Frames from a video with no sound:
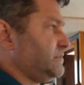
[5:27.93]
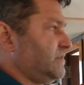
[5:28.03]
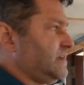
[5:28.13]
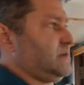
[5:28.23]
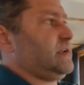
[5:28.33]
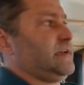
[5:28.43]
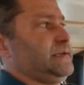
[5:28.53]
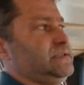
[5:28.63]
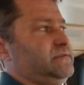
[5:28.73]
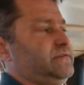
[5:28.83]
But that net
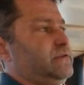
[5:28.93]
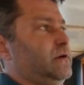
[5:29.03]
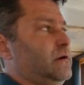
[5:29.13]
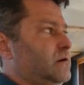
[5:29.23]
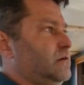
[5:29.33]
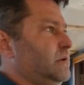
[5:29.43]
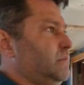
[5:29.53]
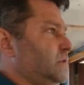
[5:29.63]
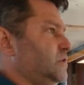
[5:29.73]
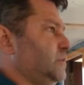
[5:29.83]
is for
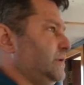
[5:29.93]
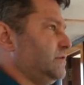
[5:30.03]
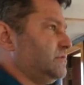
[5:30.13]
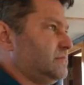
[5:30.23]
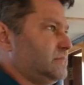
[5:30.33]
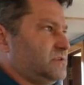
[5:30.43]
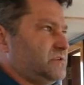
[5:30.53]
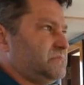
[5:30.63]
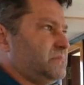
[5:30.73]
when we're doing on